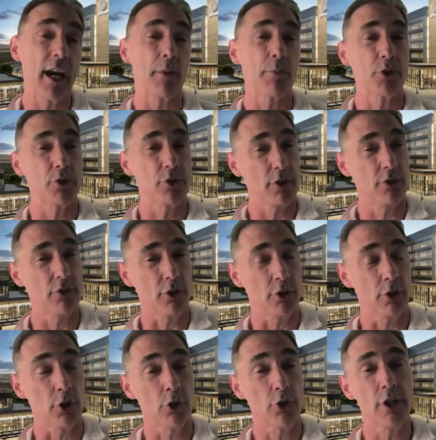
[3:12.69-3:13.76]
opportunities to
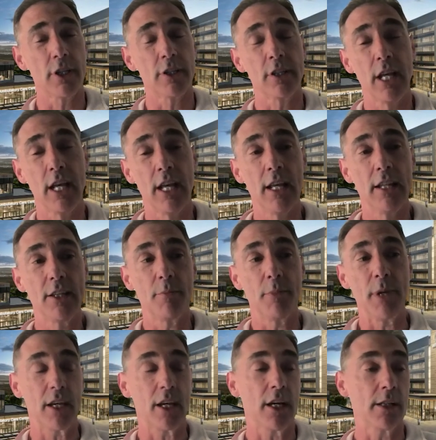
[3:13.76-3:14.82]
learn and to
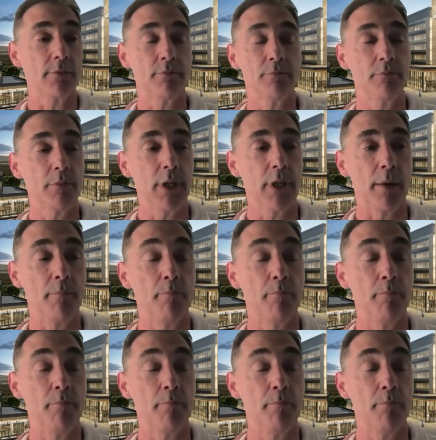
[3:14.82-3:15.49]
become,